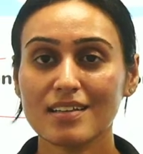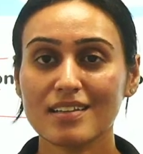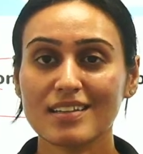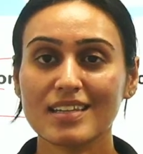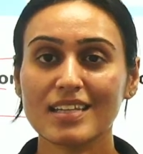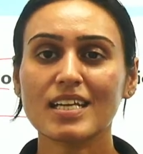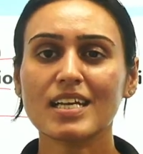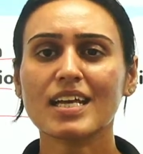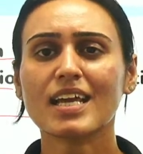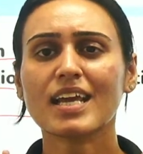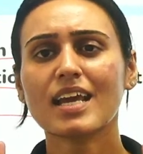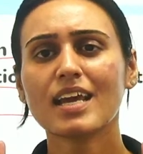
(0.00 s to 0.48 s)

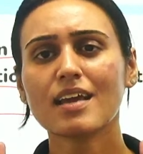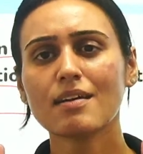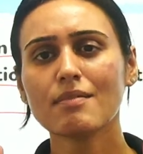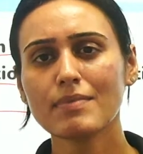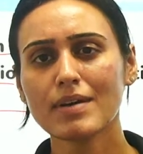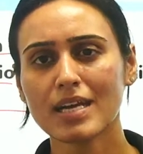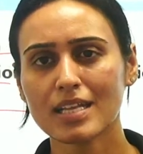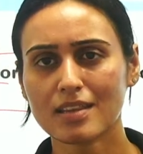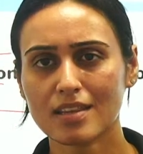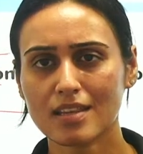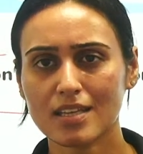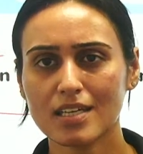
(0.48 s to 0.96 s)
three
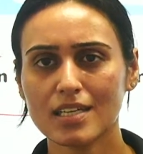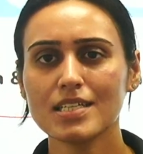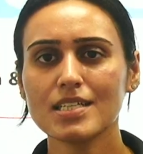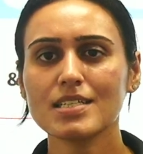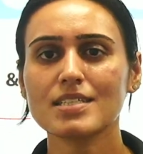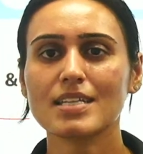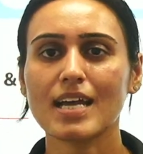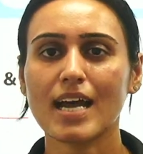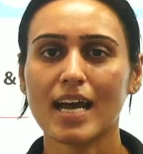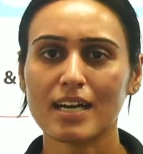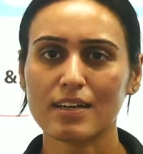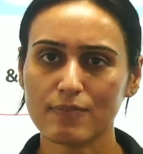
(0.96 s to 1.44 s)
methods
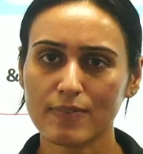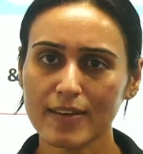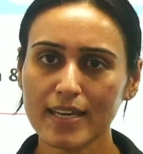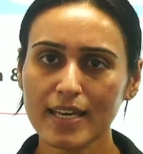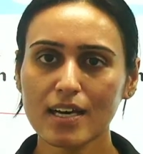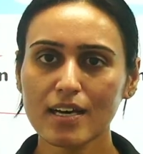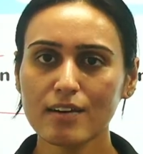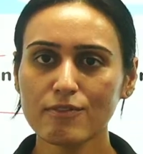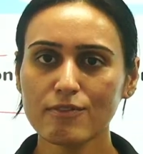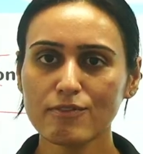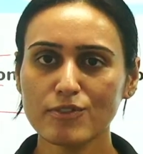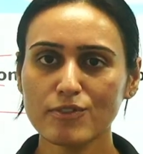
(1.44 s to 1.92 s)
that we
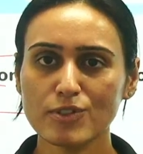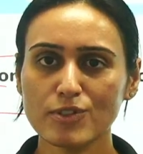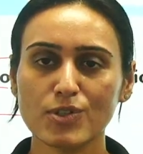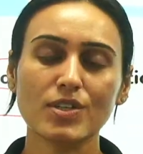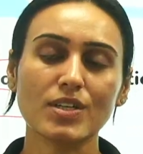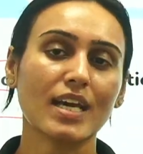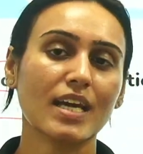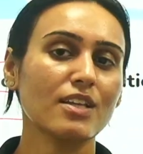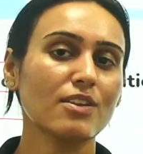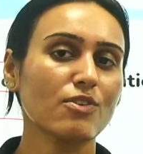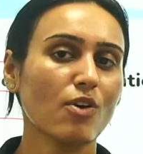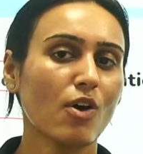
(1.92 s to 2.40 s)
have learned
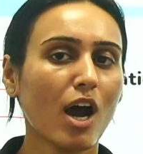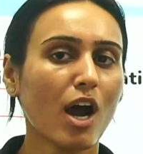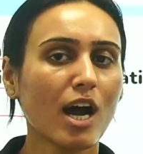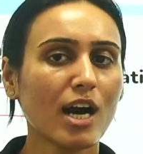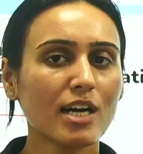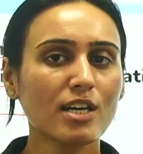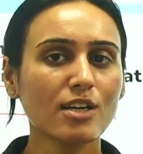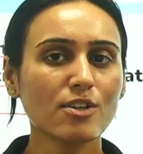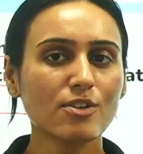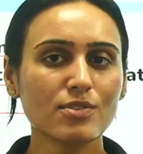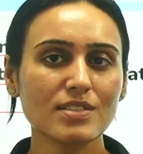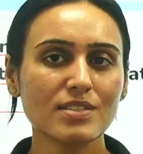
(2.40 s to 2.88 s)
in order
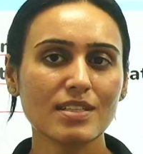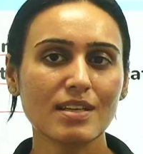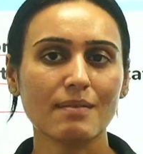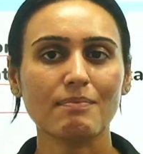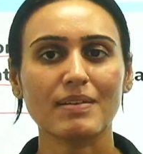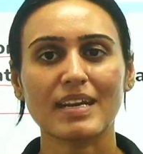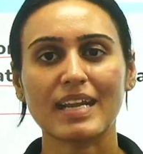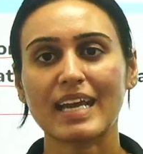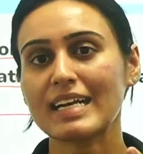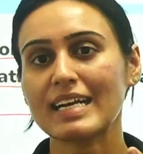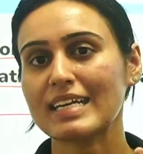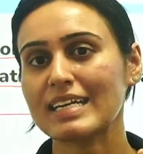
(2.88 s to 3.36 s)
to
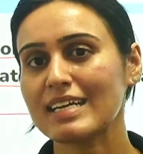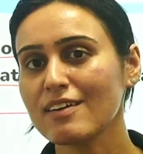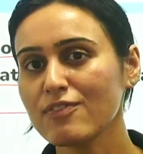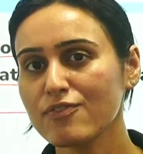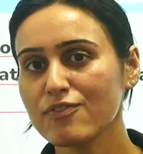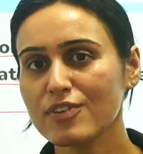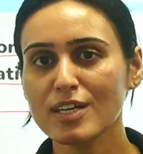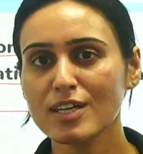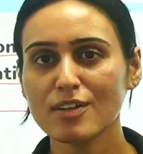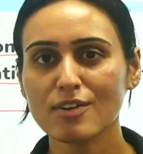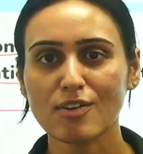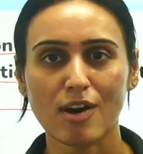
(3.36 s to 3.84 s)
separate
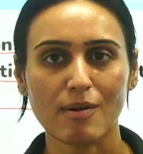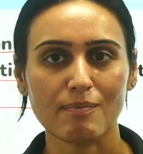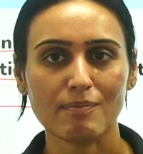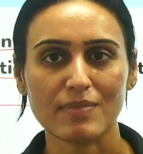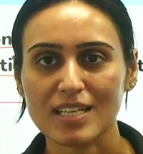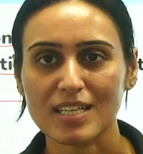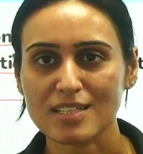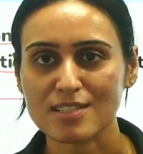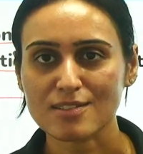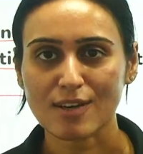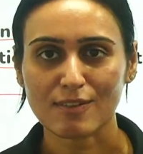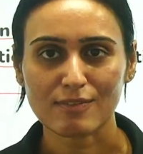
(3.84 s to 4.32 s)
different
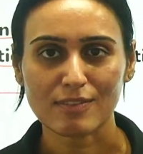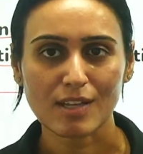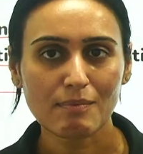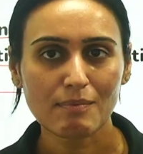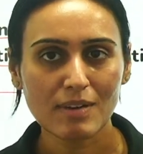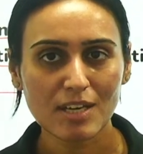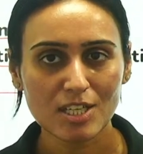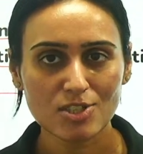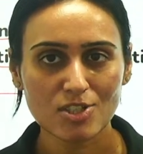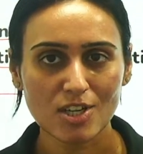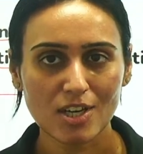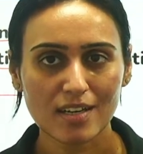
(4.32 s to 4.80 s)
components of the
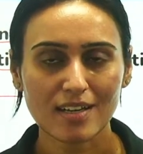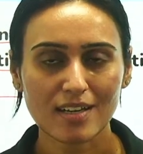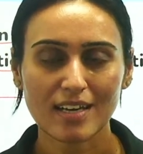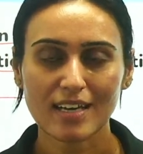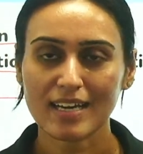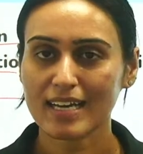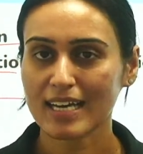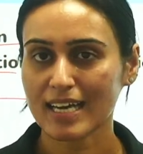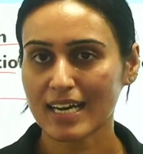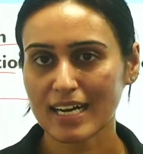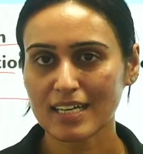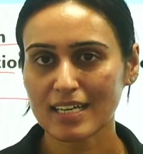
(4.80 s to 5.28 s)
mixture.
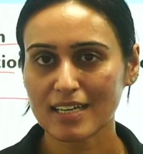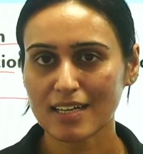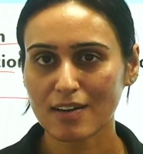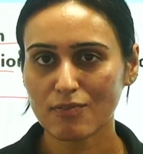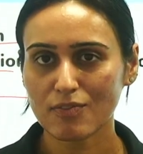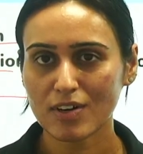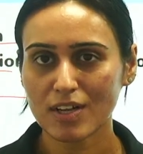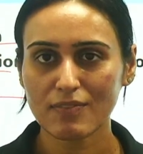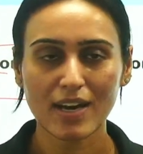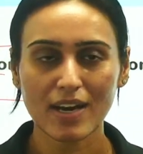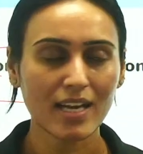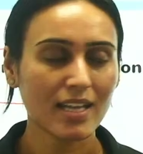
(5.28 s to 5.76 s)
Correct,
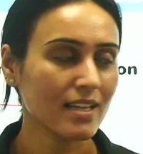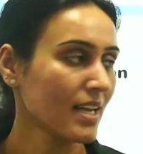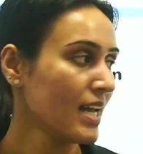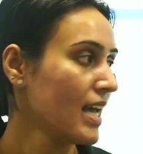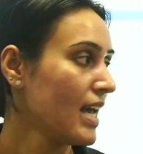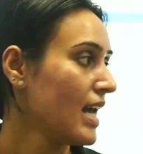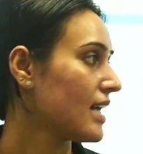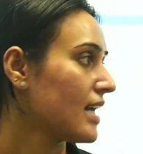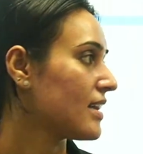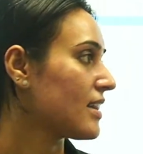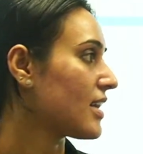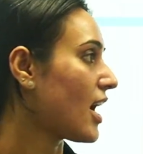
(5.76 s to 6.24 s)
everyone?
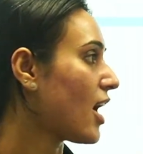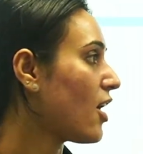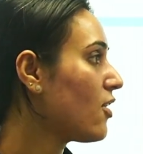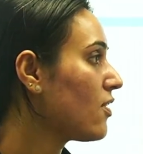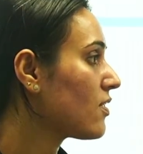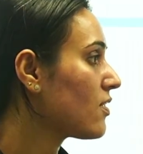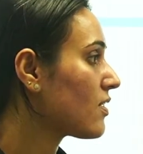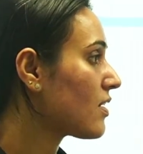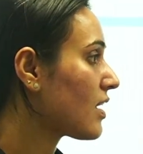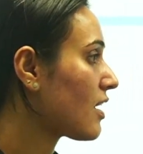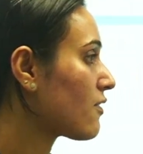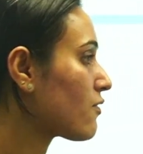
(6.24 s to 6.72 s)
Now,
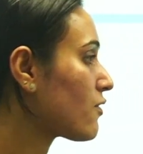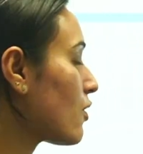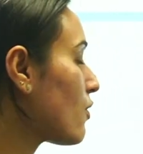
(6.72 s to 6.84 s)
if you